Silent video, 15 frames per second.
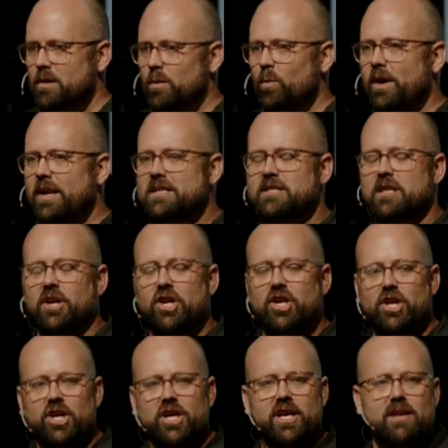What is the
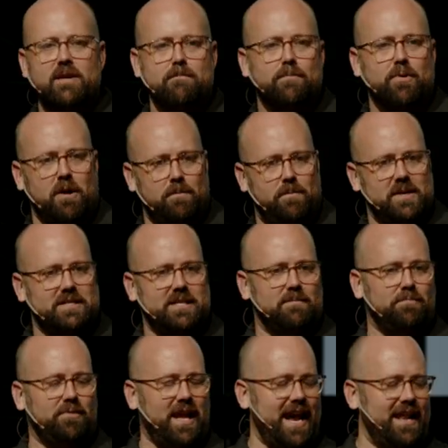good purpose
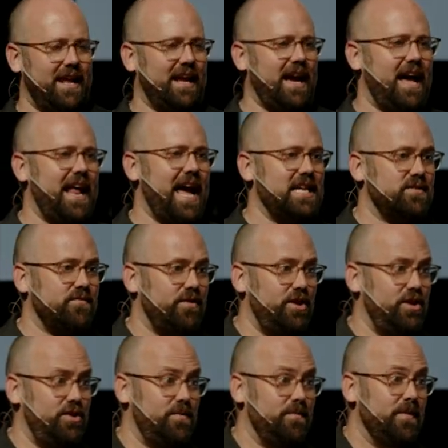and plan that God has for
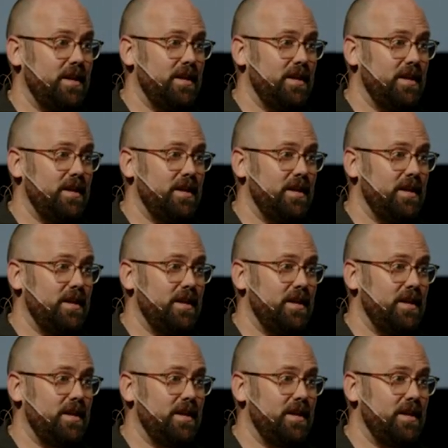you?